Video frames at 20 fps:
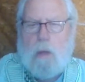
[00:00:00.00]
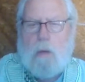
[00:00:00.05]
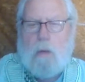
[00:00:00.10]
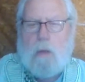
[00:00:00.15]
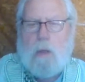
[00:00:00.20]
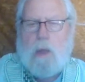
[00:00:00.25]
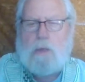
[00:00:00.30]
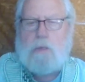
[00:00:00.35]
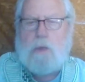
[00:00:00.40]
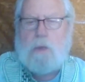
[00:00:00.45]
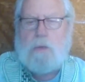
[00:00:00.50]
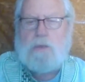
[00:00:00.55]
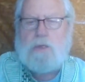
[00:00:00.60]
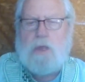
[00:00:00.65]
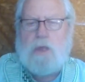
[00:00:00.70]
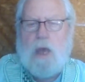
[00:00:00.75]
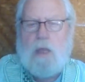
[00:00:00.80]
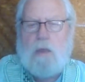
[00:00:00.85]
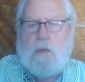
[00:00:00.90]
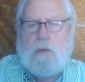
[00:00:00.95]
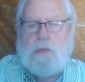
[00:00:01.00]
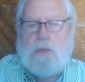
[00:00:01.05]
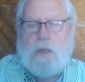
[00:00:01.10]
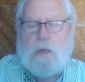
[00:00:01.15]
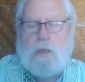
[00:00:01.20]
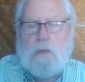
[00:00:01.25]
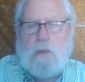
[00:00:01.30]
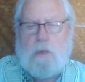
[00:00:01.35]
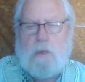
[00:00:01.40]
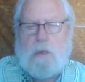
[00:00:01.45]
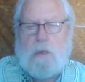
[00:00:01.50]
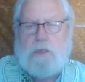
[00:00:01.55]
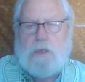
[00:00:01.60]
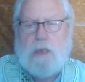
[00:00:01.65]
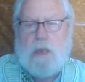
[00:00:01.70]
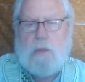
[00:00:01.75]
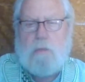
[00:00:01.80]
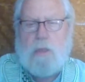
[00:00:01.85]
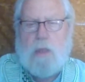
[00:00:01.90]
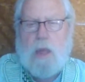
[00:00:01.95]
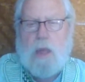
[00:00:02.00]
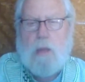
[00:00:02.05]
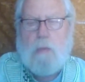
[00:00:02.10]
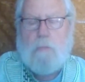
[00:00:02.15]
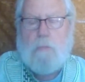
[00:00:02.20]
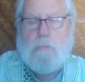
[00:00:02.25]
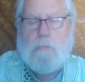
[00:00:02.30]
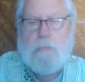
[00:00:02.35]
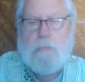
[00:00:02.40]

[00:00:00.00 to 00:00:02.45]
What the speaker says: Oh yes, Osai no Shetora, same thing.